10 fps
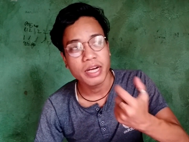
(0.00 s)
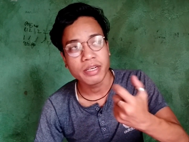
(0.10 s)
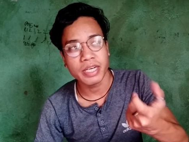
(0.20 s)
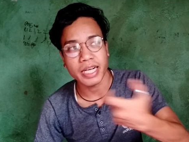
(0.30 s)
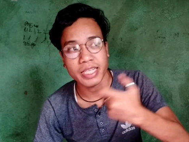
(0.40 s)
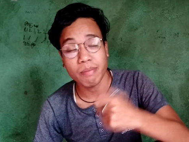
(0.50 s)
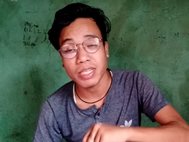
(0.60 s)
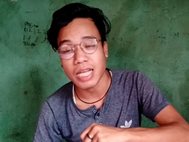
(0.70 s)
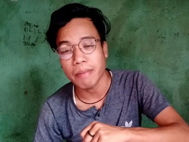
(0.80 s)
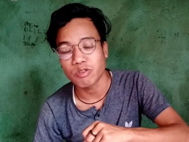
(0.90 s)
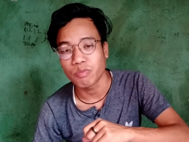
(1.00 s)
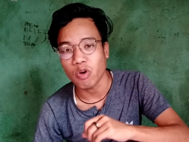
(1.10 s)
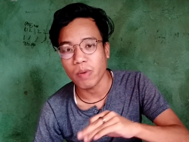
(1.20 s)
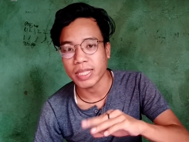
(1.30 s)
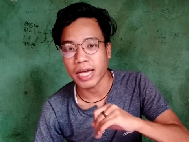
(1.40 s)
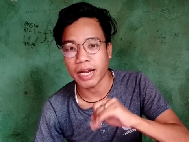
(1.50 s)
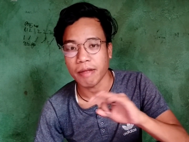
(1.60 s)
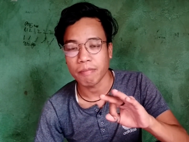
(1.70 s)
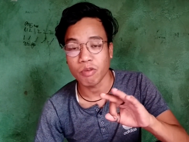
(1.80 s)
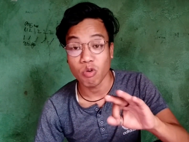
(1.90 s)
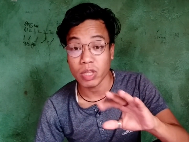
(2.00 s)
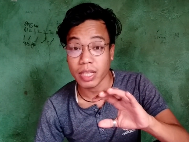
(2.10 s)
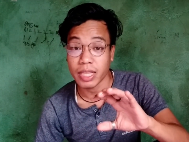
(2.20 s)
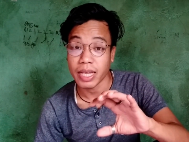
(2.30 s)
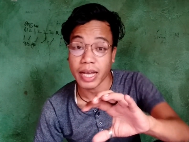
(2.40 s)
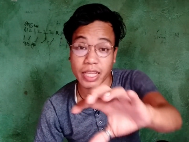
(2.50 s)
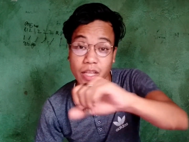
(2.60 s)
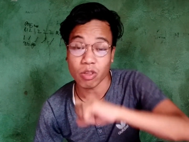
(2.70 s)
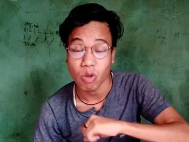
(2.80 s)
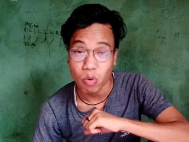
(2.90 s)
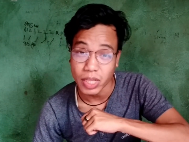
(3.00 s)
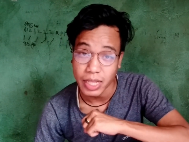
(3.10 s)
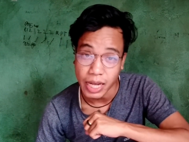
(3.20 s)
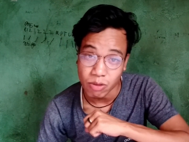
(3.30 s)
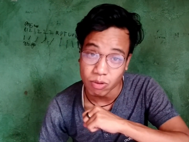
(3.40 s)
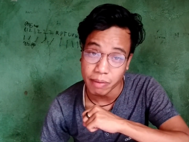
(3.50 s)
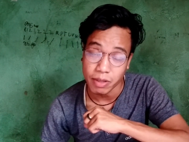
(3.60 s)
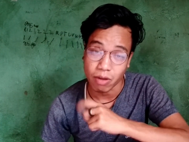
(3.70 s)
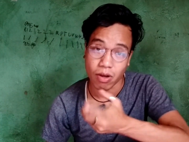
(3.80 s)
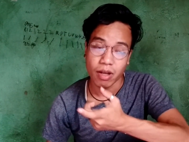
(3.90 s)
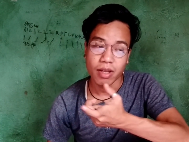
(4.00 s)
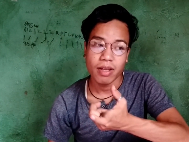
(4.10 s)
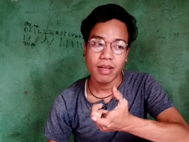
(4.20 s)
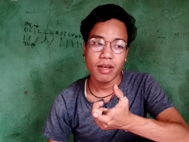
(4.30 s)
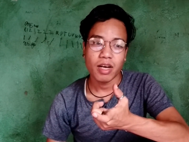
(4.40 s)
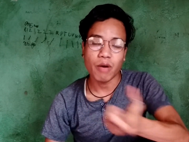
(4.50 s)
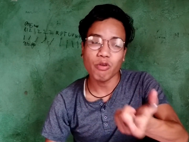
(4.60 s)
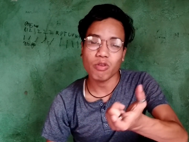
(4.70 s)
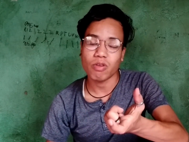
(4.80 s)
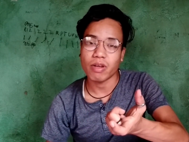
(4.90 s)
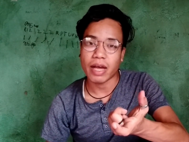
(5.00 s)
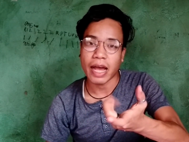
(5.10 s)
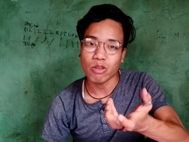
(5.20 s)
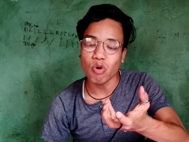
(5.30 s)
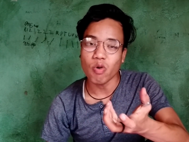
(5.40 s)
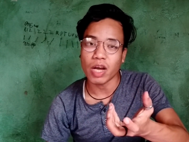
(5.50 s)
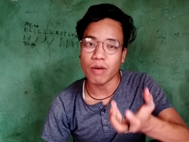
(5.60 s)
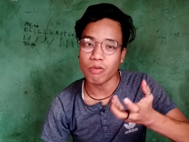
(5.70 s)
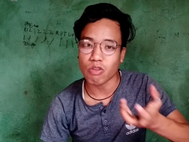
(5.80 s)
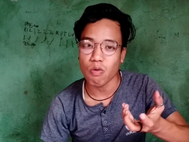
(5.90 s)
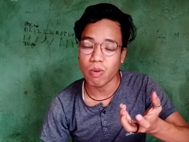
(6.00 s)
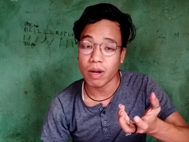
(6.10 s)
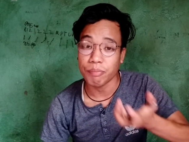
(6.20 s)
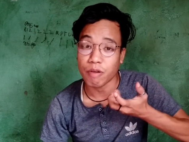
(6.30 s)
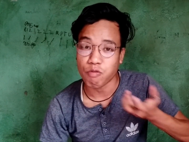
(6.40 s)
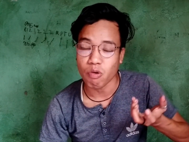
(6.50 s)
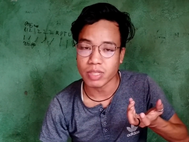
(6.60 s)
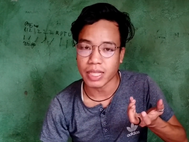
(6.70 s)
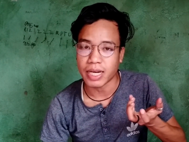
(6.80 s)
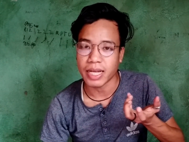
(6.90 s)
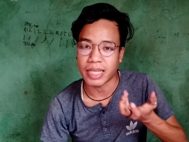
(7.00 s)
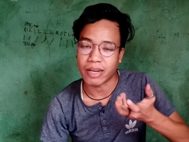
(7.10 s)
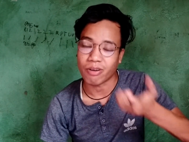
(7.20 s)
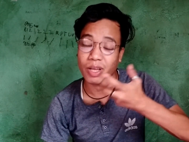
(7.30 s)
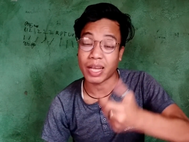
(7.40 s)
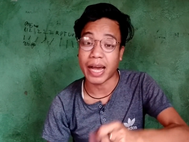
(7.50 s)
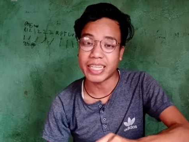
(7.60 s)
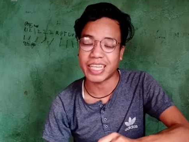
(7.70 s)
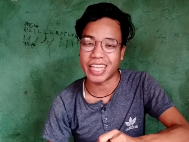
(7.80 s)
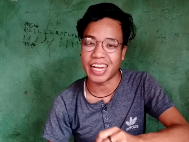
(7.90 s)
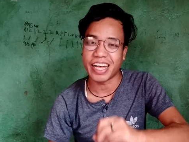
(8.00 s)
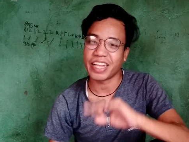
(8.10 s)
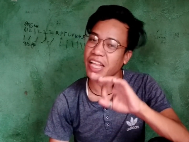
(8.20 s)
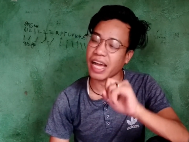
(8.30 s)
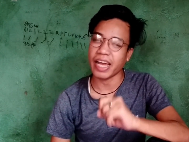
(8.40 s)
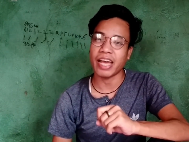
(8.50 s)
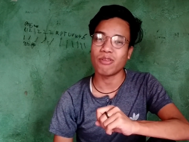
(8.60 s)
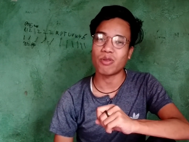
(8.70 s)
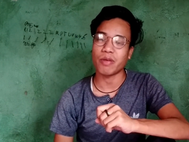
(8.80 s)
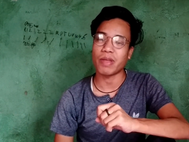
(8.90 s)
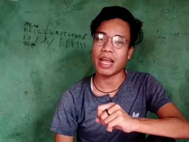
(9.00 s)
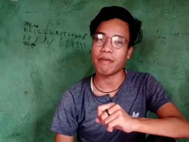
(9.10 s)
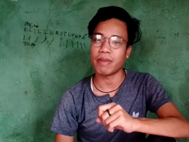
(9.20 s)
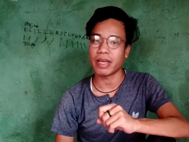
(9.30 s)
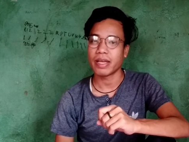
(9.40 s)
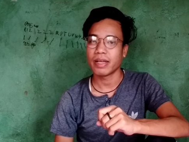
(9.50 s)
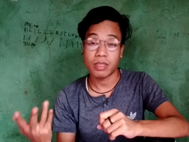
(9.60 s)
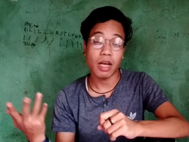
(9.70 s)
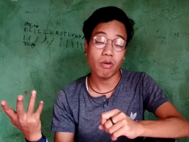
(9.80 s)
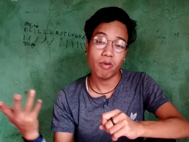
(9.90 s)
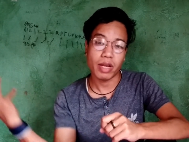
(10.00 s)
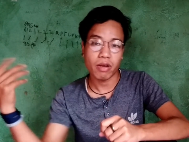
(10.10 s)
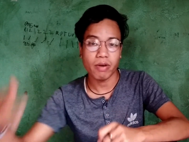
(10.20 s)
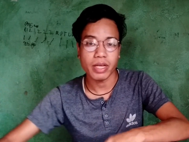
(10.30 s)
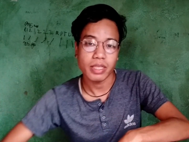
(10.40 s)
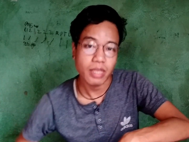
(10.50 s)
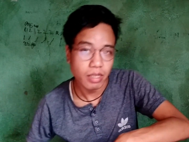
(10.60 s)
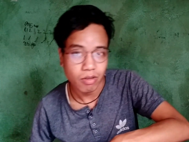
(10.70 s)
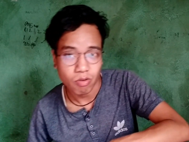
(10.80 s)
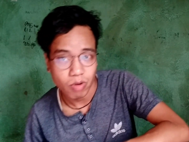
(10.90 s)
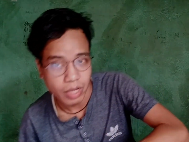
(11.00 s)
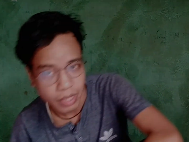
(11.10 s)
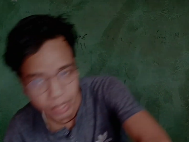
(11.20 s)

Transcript: reaction ma sam sum to ba ta re mingon da di haide nokhoi da di haidung ta bi de ko amu Haidu uraga mukta ubangam the flock sat credit na ko ikai just na nangai haiduk tabi lai bane sat loi na ko re sat sat loi